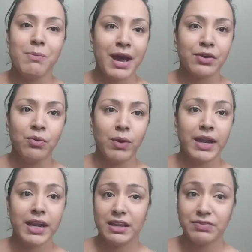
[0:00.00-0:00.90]
matter what
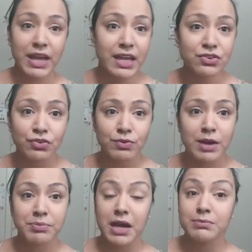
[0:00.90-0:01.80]
and if they
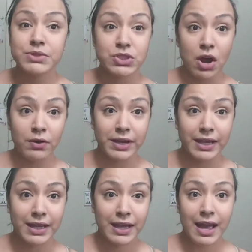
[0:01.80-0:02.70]
interrupt, I'm sorry.